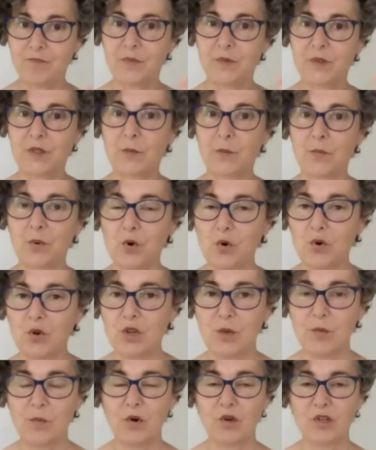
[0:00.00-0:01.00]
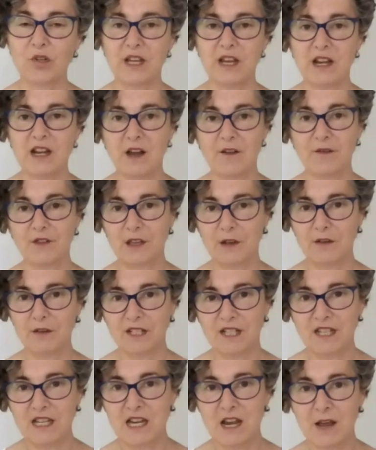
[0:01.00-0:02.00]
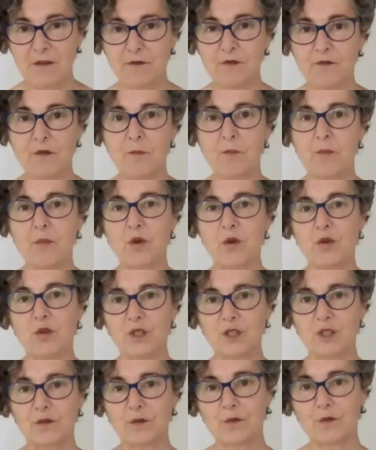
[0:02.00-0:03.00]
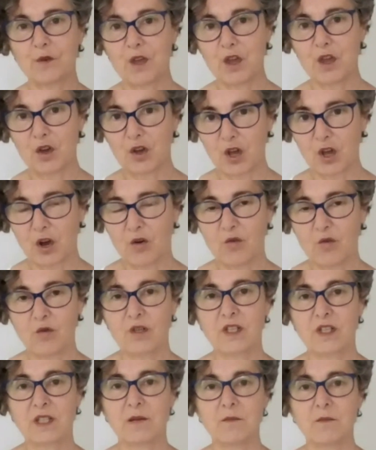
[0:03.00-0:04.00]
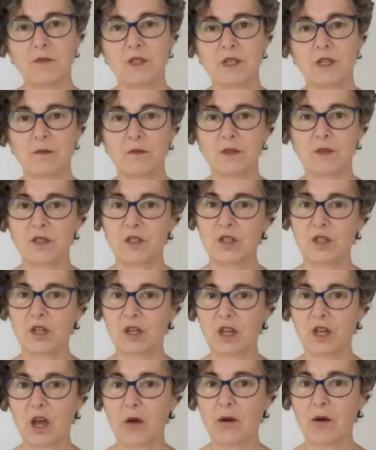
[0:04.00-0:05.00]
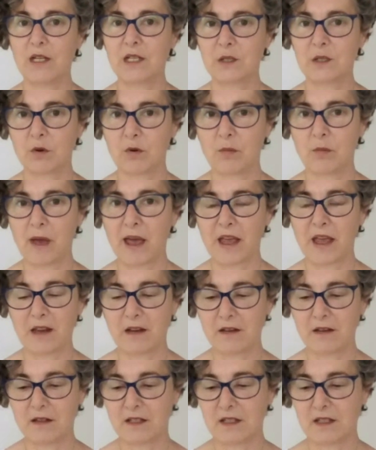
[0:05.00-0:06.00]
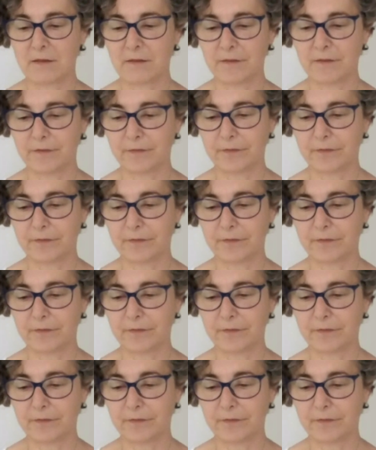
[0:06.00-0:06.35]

support your body enough, give it enough of a boost for your cold symptoms to go into abeyance.